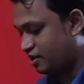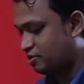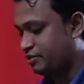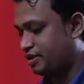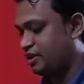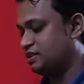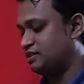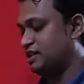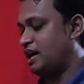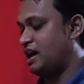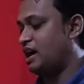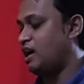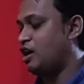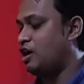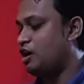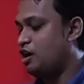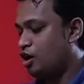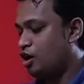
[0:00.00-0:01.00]
When the
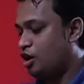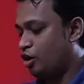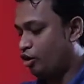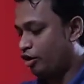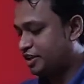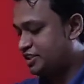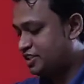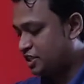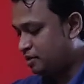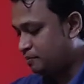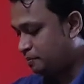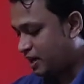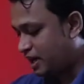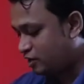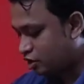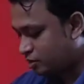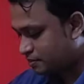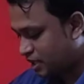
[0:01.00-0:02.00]
origin
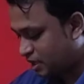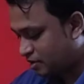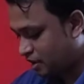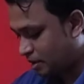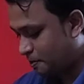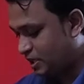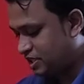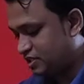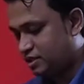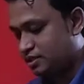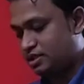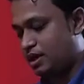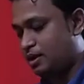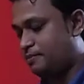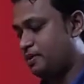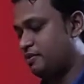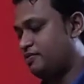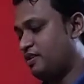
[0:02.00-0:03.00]
part of the trapezius
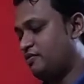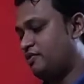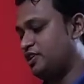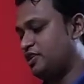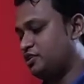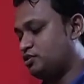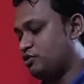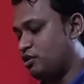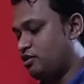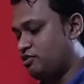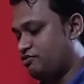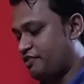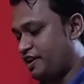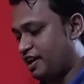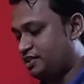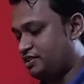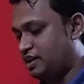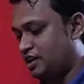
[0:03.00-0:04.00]
upper fiber it
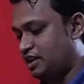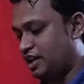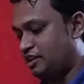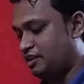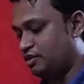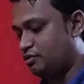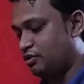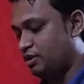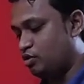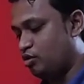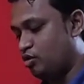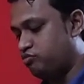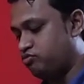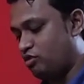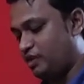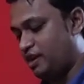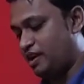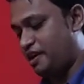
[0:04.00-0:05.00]
contracts, the neck will go
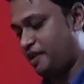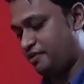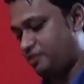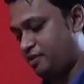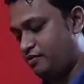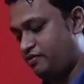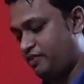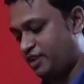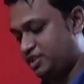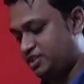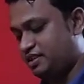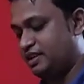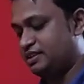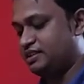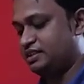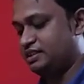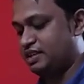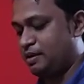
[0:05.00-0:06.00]
for a lateral flexion.
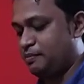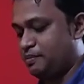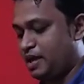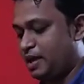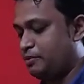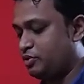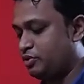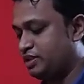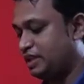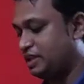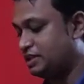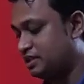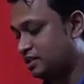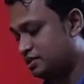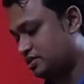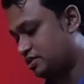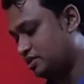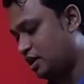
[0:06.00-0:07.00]
At the same time, when the
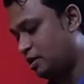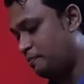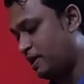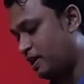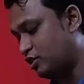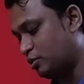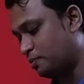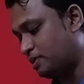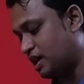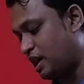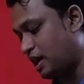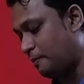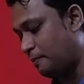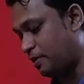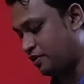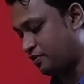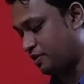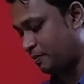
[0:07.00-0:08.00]
insertional part of the
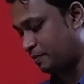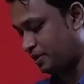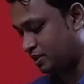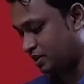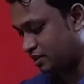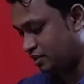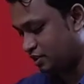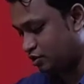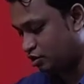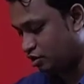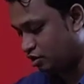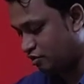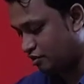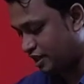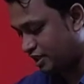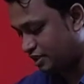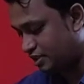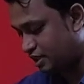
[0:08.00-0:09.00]
upper trapezius it
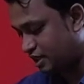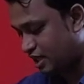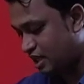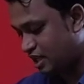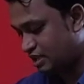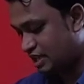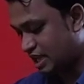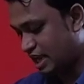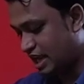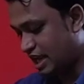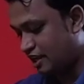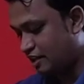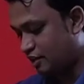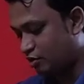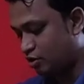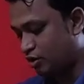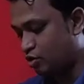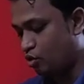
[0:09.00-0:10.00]
contracts, the hand
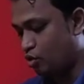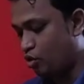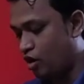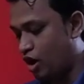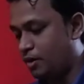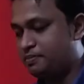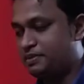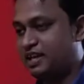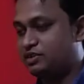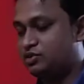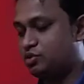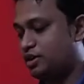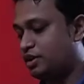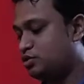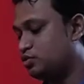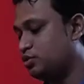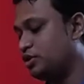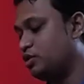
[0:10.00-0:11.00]
it will go up. That's
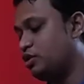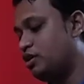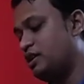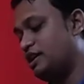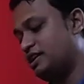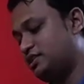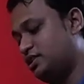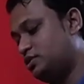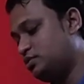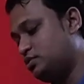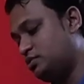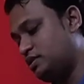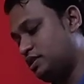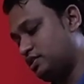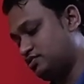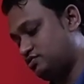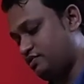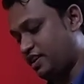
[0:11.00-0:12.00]
what we call as a
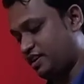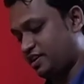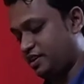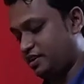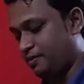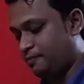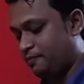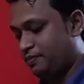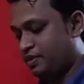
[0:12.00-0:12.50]
shoulder shrugging.